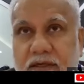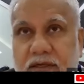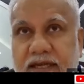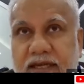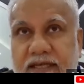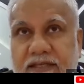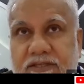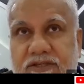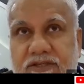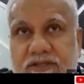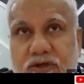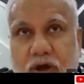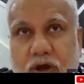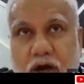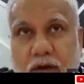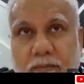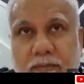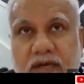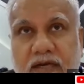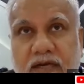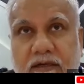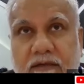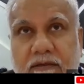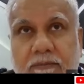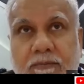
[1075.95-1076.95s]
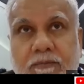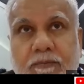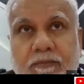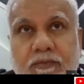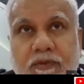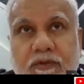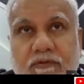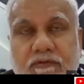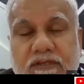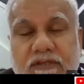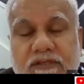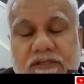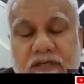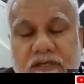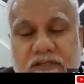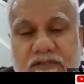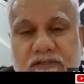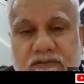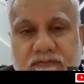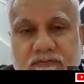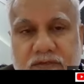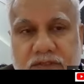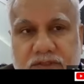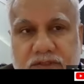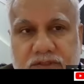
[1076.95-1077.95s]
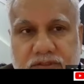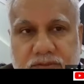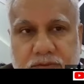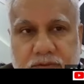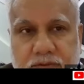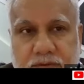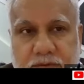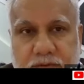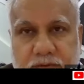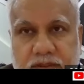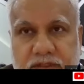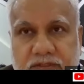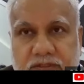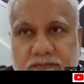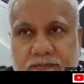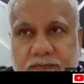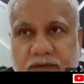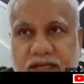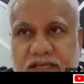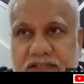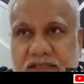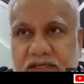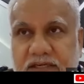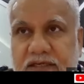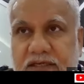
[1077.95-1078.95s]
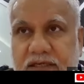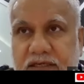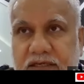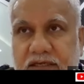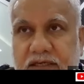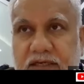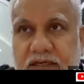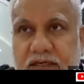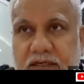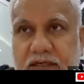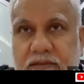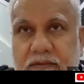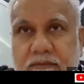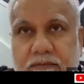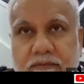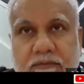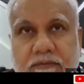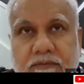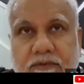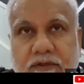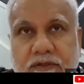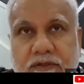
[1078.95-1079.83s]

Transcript: next common viscous which is present in a